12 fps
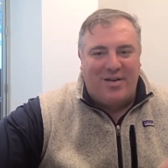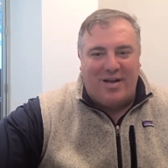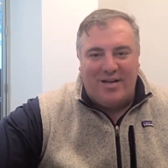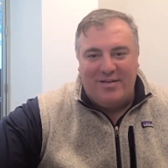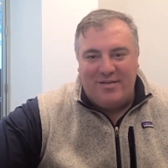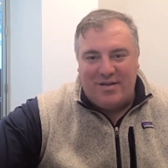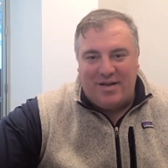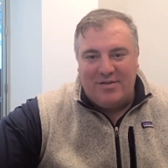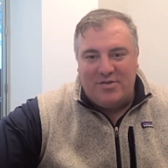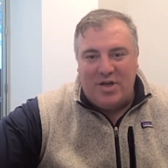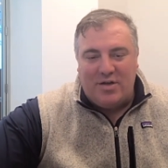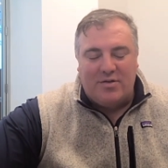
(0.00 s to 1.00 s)
I kind
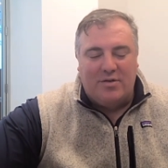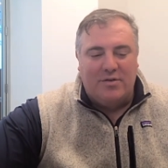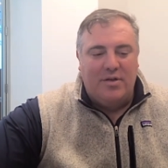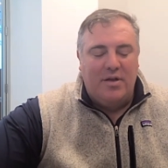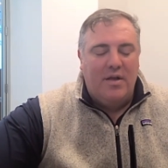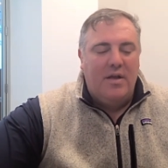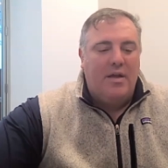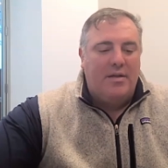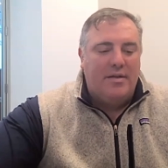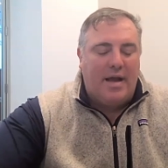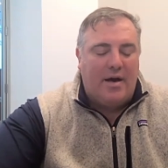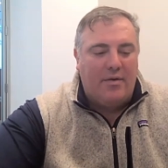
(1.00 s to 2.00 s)
of chuckled.
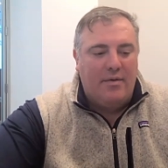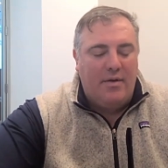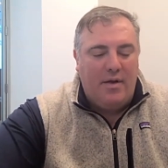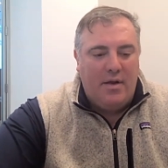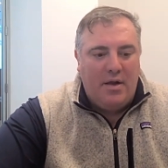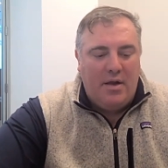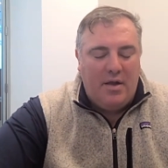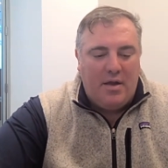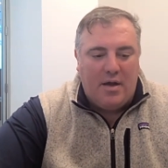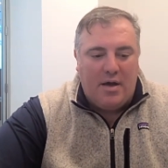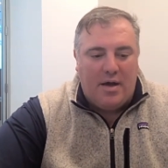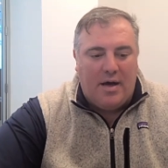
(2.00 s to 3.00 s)
Now,
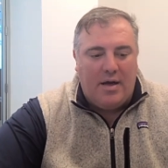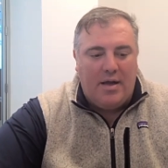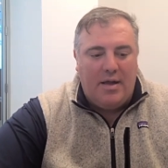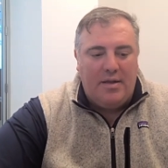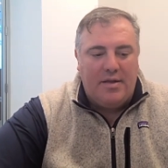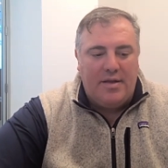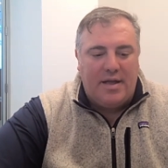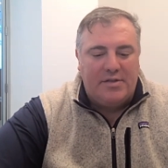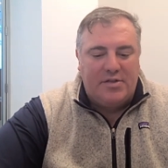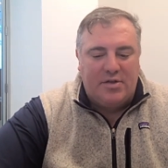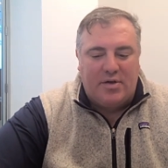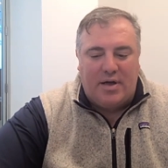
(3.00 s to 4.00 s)
the
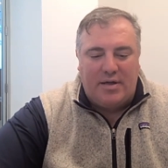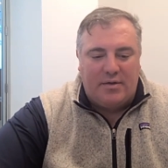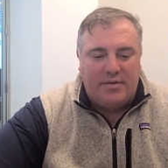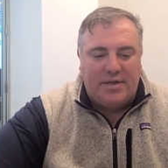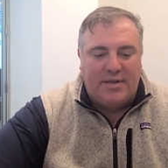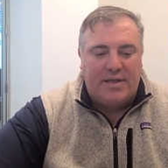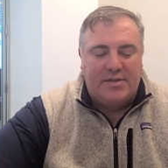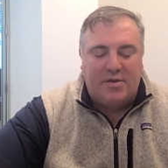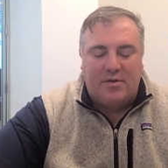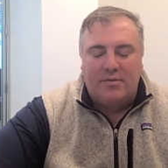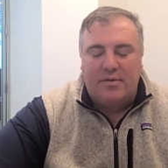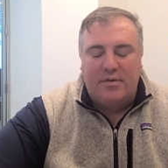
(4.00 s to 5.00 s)
next year, I don't think they
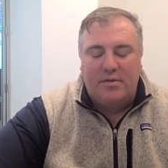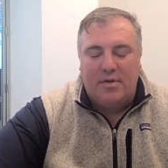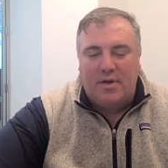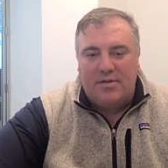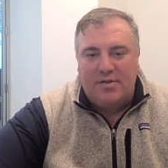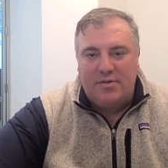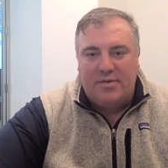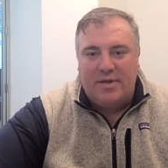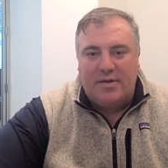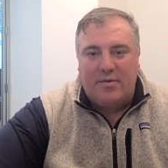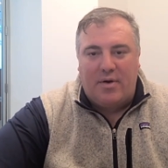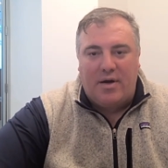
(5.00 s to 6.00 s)
sold 2
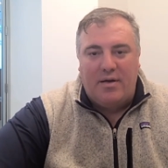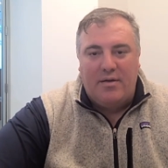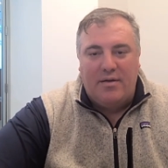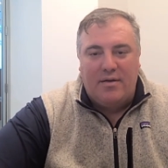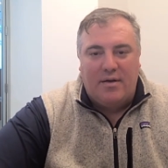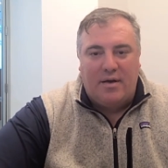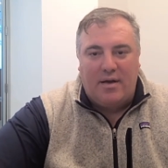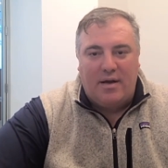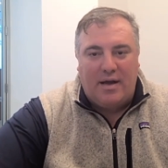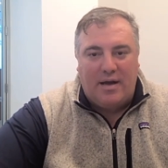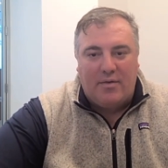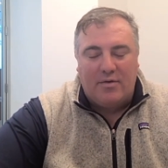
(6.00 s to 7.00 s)
gigawatt
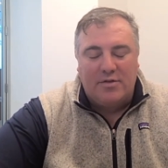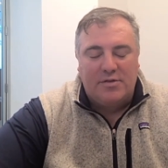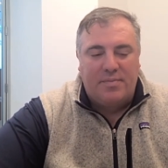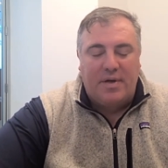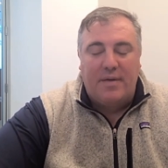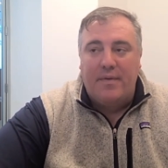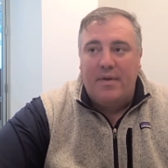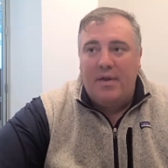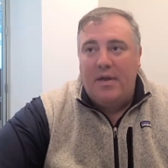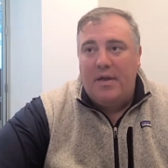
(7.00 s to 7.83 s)
hours, but